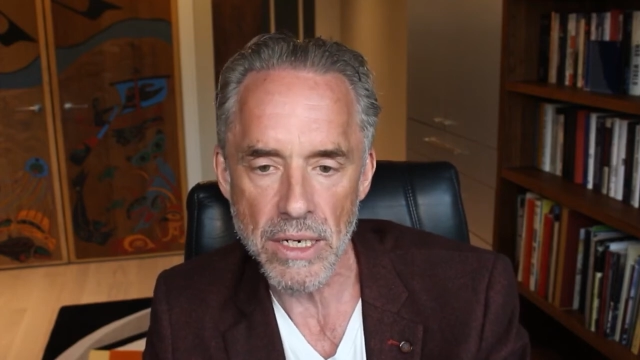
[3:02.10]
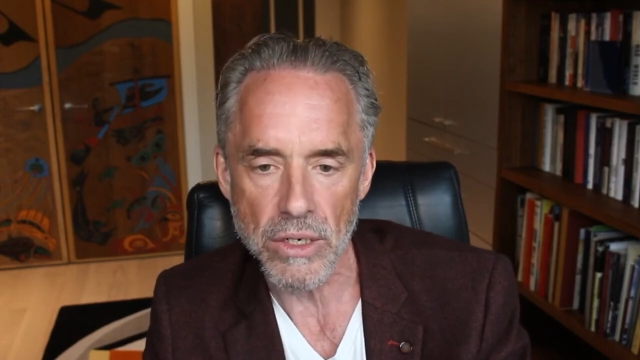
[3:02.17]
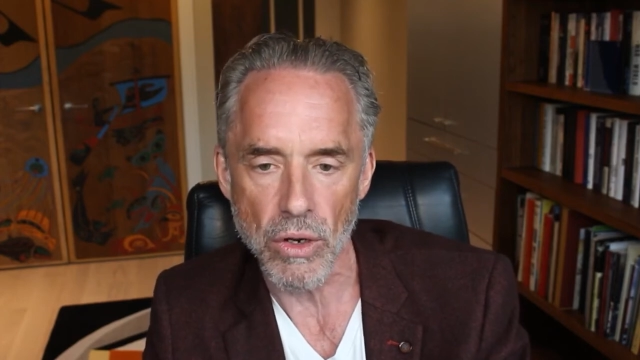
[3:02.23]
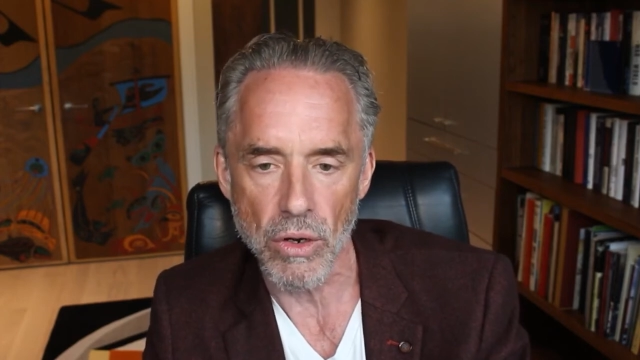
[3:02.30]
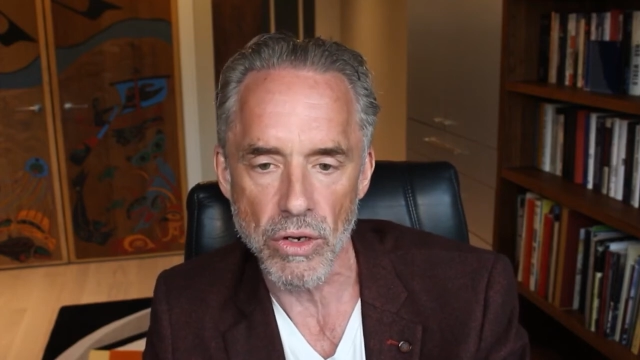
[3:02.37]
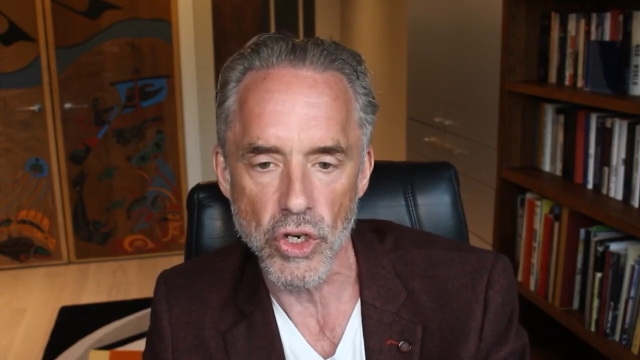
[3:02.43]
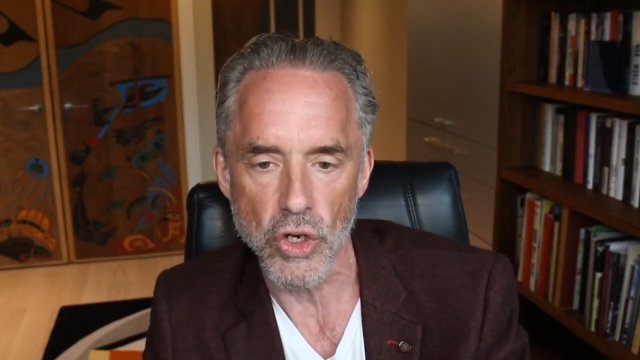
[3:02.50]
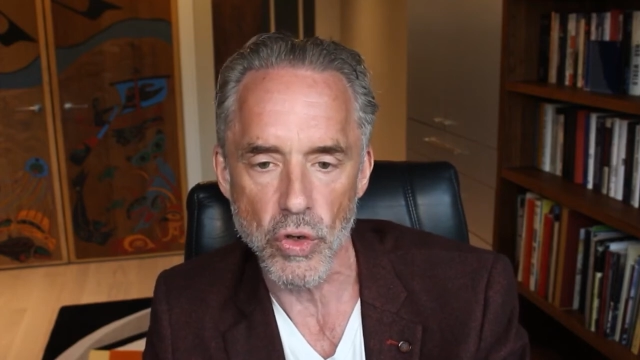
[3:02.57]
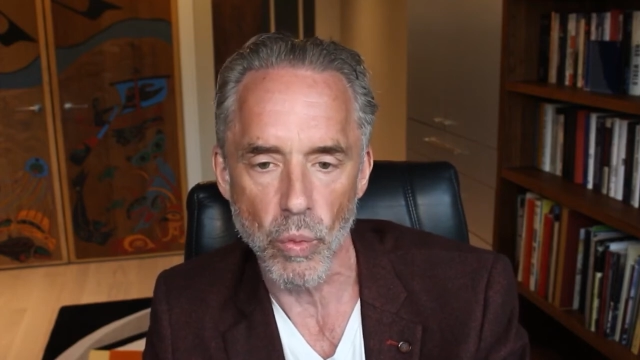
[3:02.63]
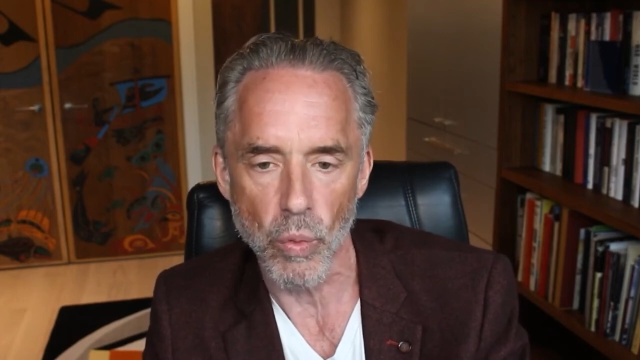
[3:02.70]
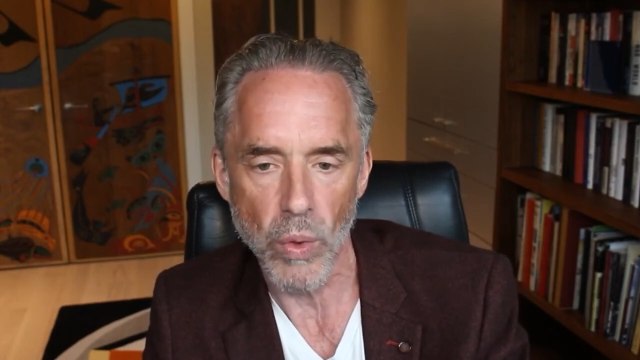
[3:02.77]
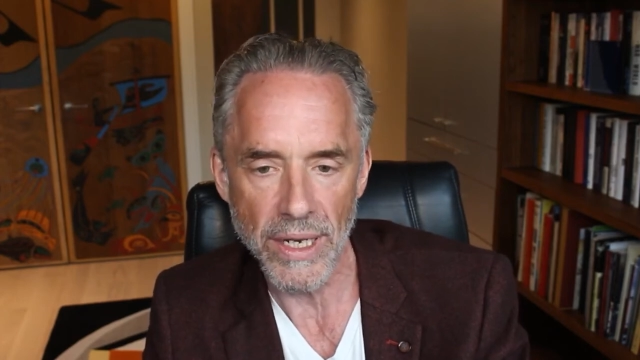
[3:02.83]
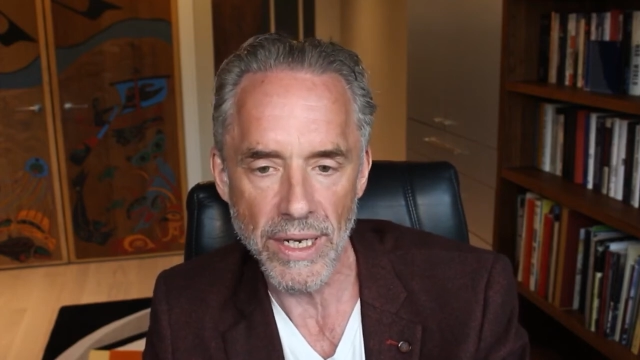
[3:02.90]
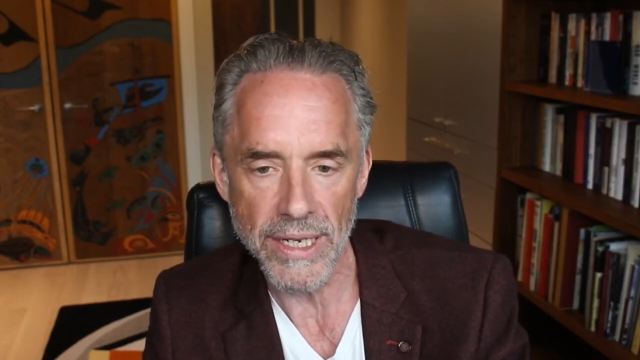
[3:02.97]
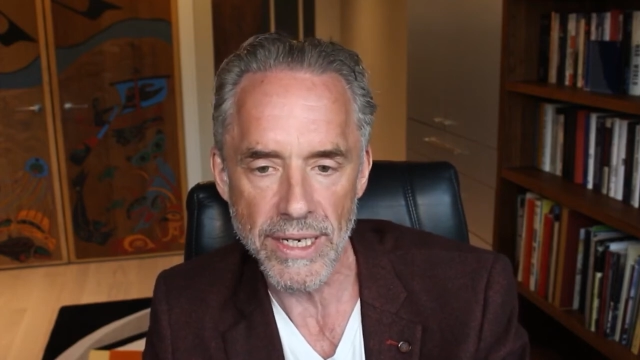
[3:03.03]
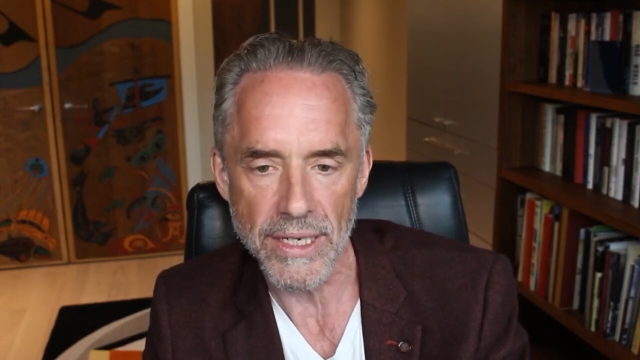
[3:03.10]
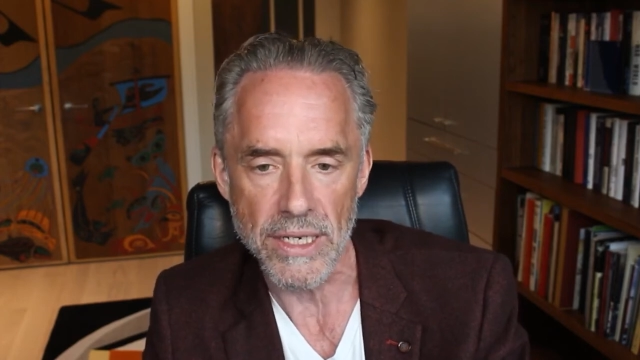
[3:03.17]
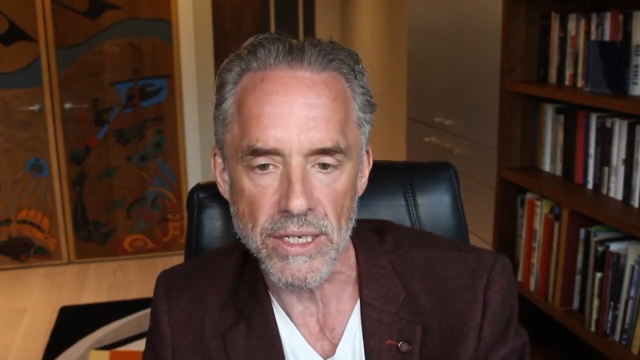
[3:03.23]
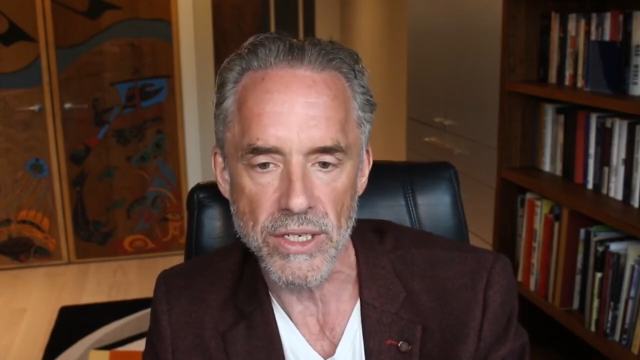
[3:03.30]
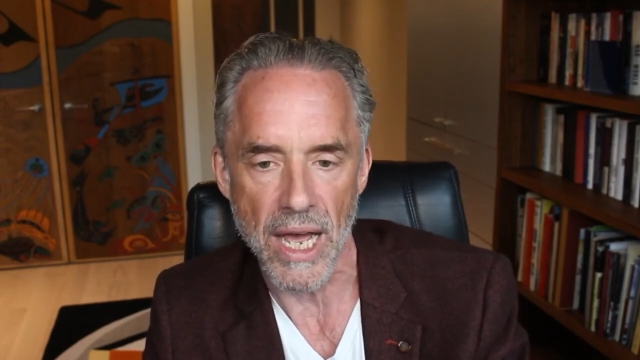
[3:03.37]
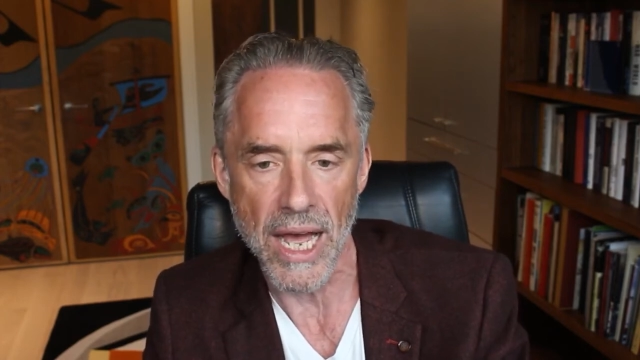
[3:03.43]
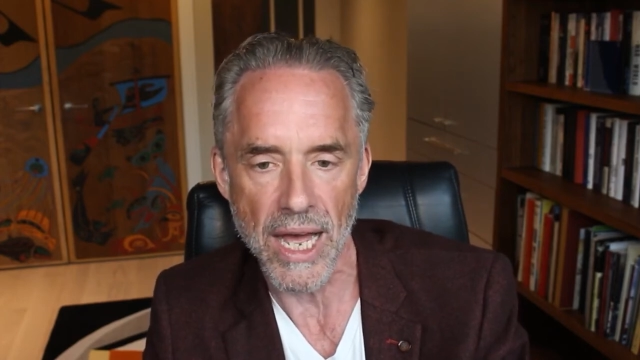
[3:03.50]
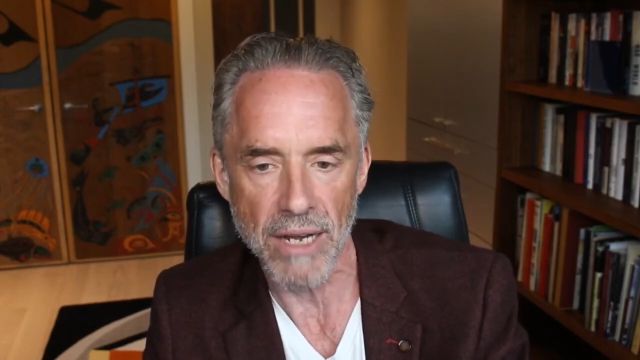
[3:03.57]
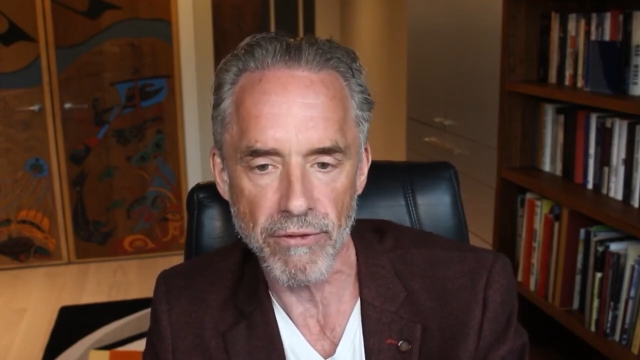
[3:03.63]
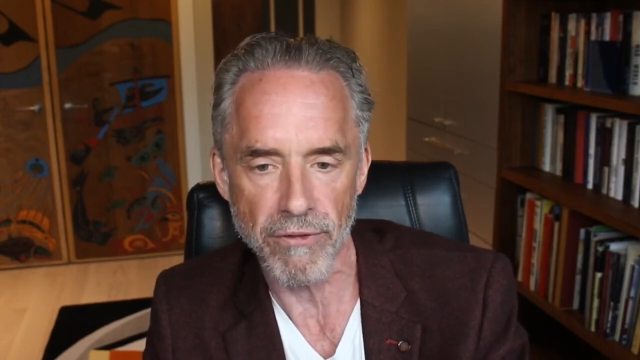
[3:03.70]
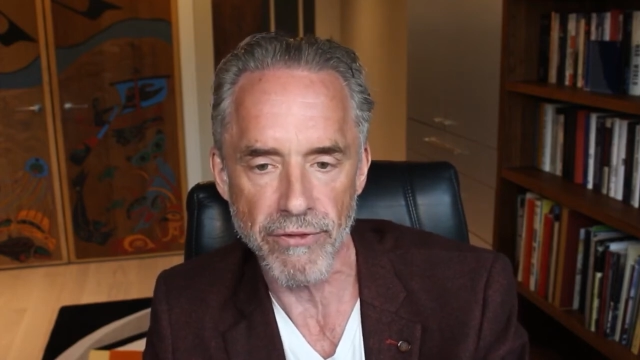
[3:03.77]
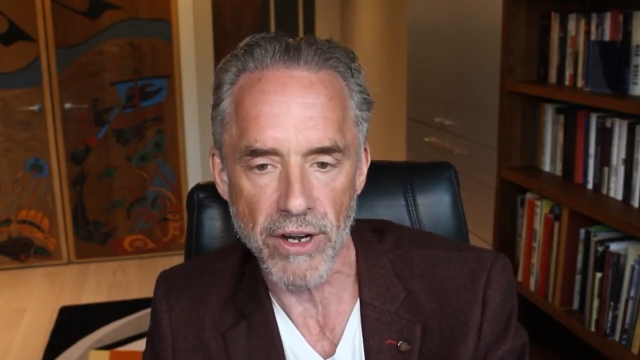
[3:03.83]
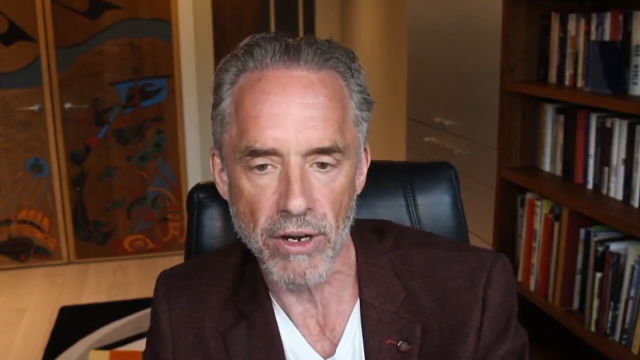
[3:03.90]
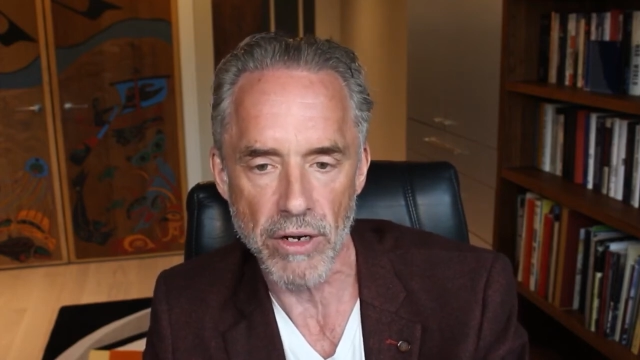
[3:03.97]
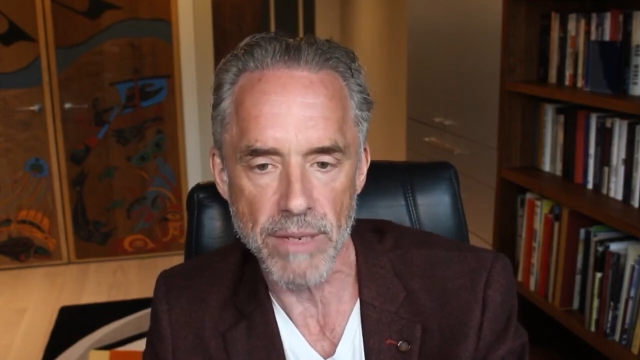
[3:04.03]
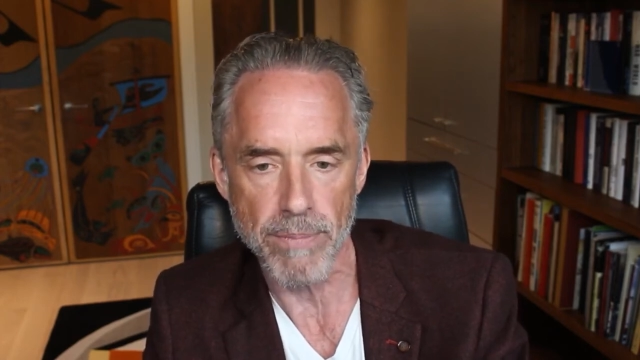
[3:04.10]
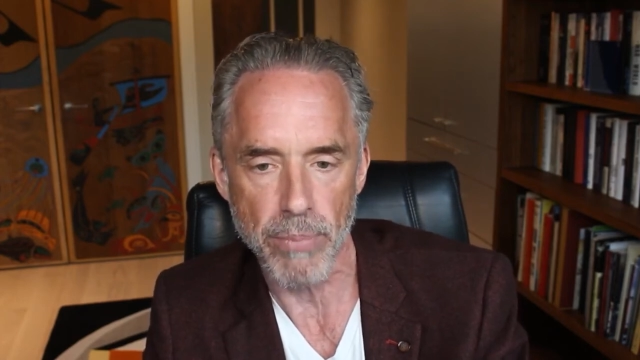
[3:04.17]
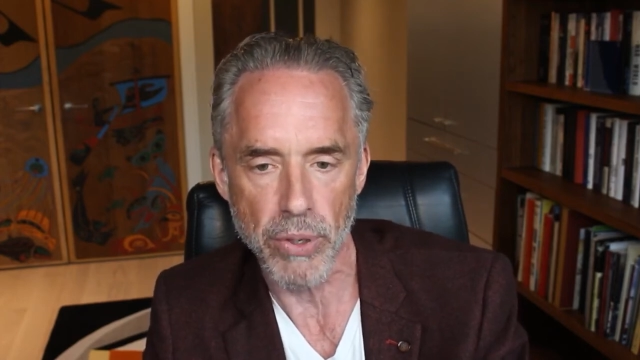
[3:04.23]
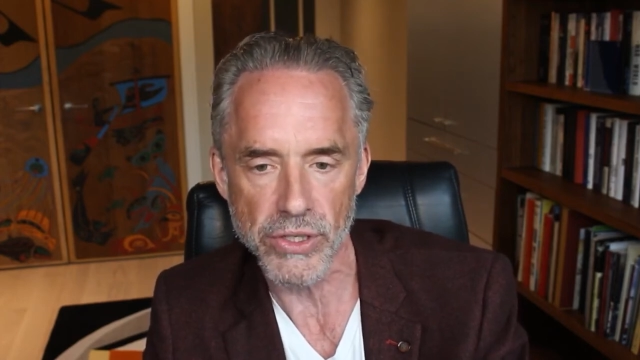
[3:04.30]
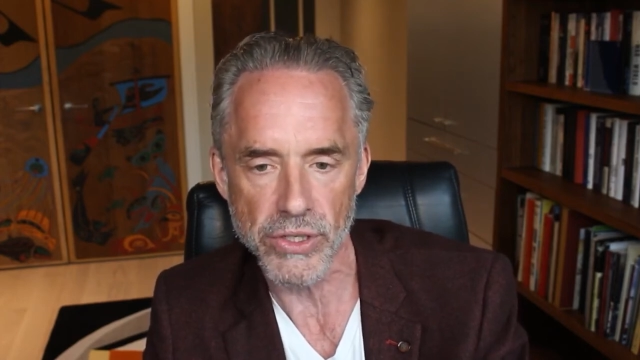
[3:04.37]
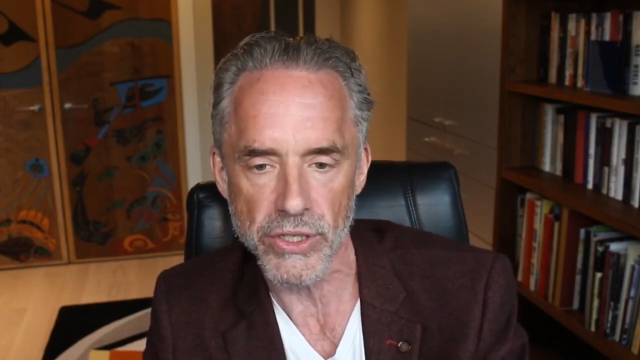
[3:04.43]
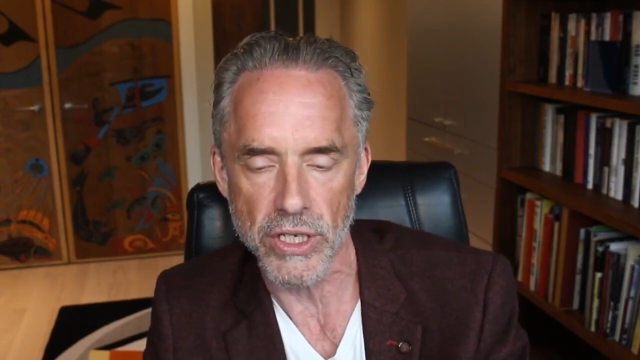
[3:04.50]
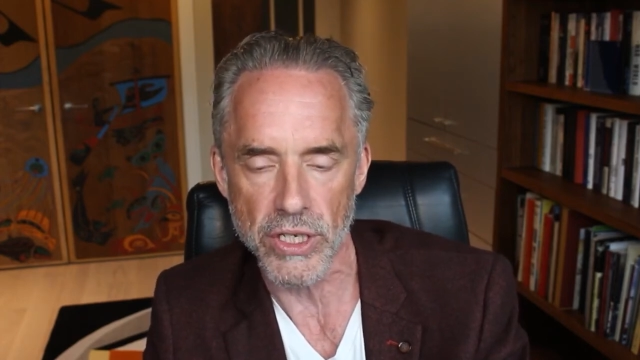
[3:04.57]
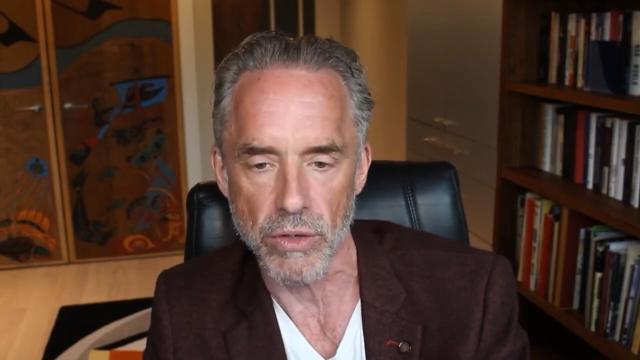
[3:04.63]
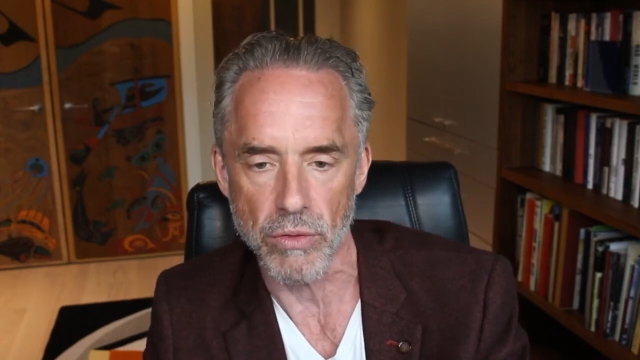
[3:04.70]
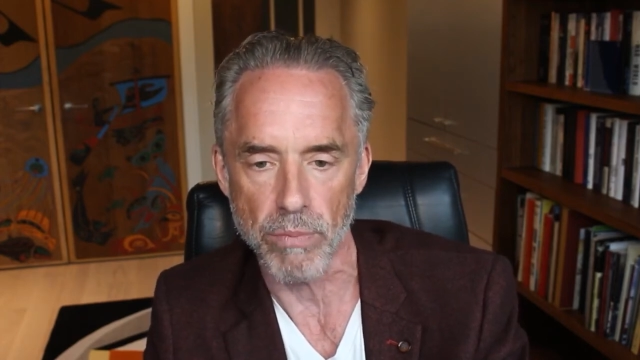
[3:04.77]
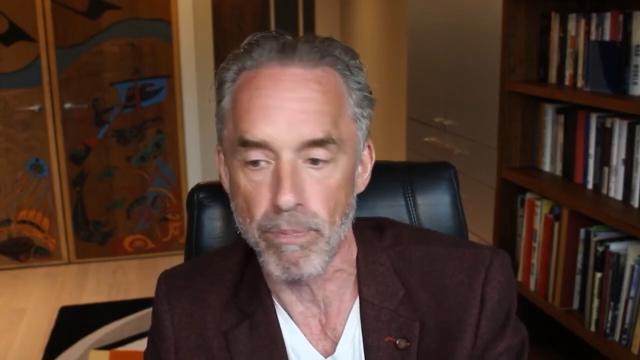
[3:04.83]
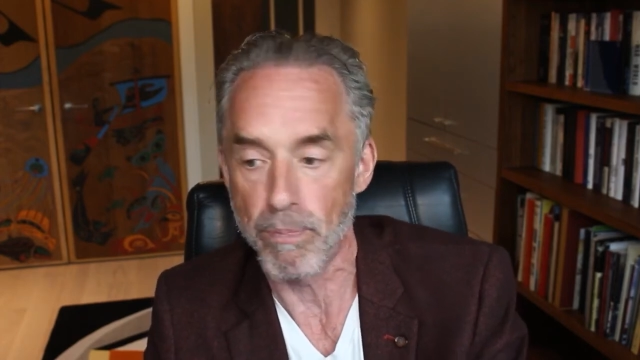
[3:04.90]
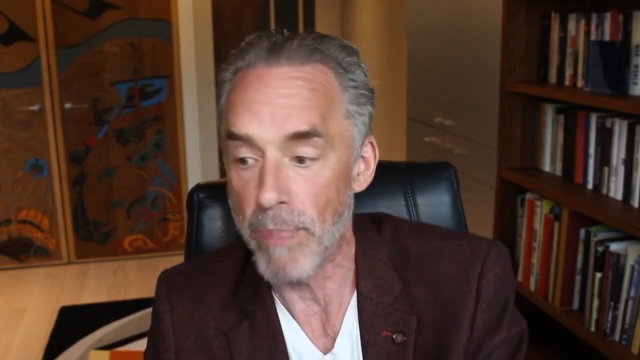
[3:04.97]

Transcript: on your willingness to unfairly persecute